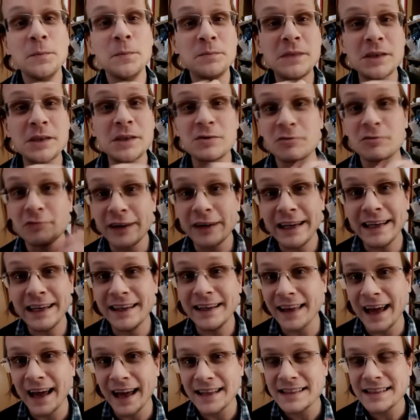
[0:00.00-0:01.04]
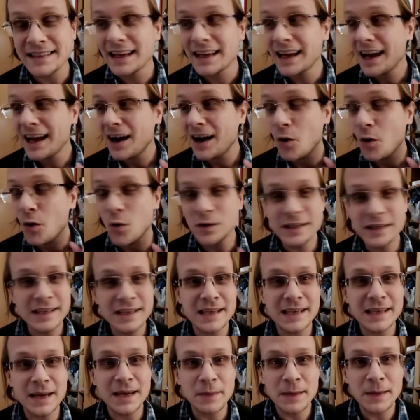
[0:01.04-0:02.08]
just read that
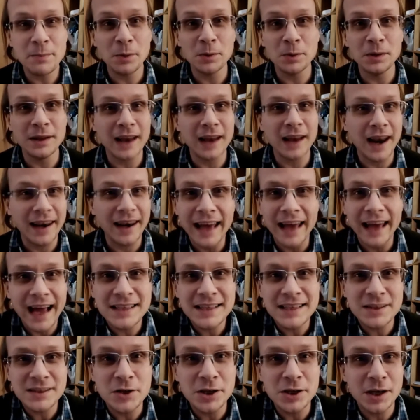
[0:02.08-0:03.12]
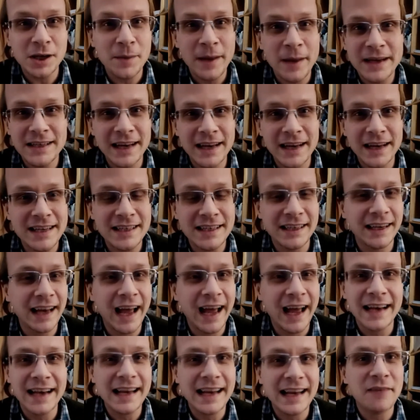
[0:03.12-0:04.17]
autistic people lack social imagination
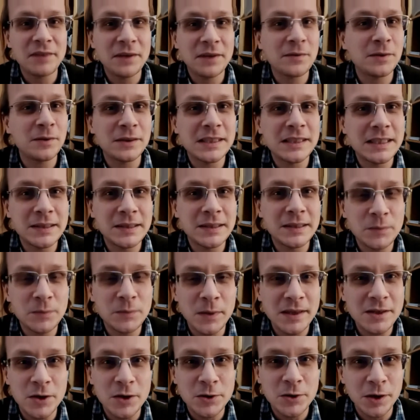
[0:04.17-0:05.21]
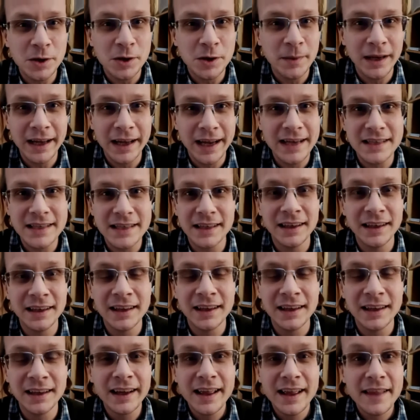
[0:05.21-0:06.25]
and have difficulties with social communication,
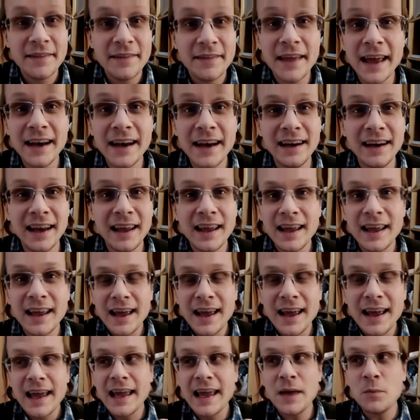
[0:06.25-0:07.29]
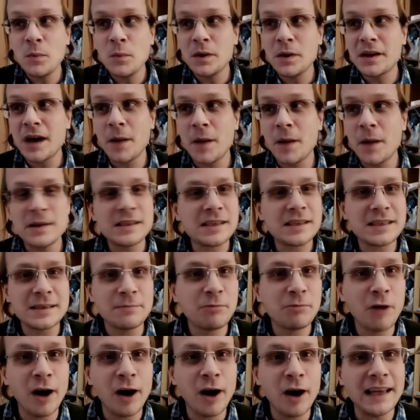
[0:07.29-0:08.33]
then it would come as a
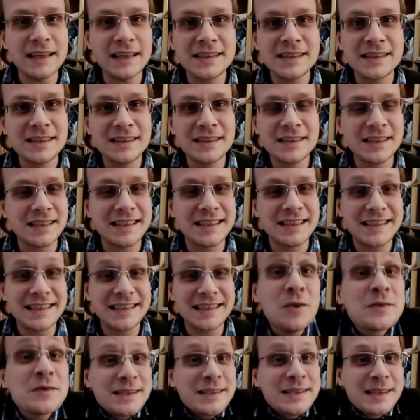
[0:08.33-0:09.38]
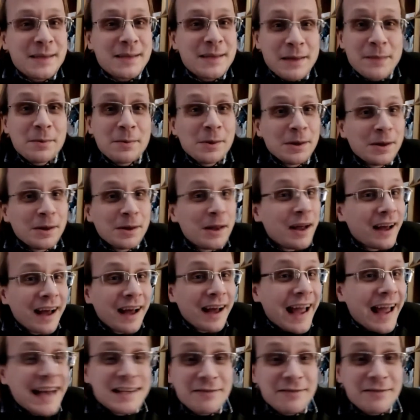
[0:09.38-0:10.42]
surprise to see autistic people
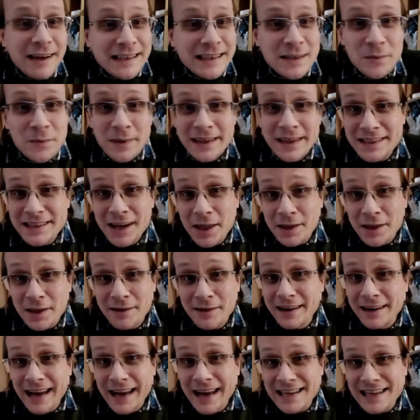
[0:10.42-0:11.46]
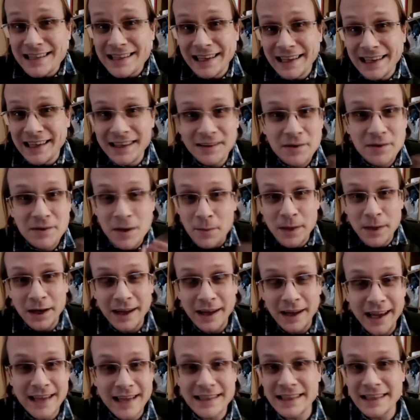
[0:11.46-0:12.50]
interacting with each other and actually
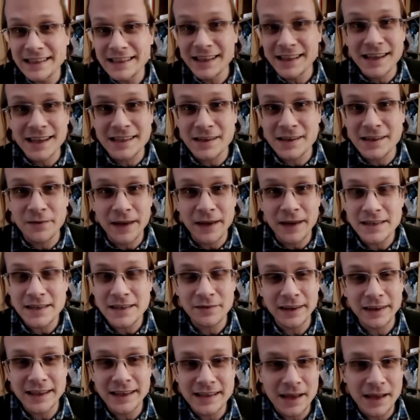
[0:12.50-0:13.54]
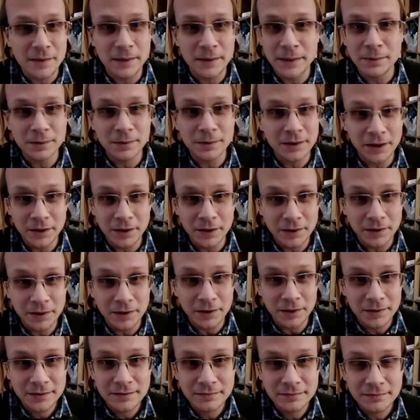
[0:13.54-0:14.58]
communicating just as effectively as other people do,
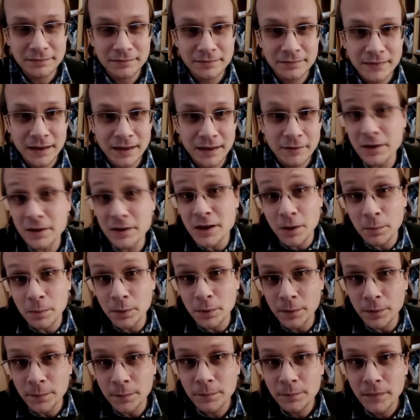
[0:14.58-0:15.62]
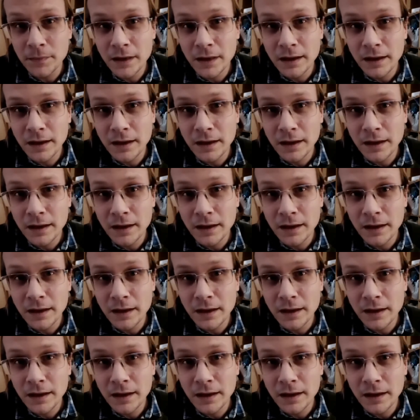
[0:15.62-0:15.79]
for example.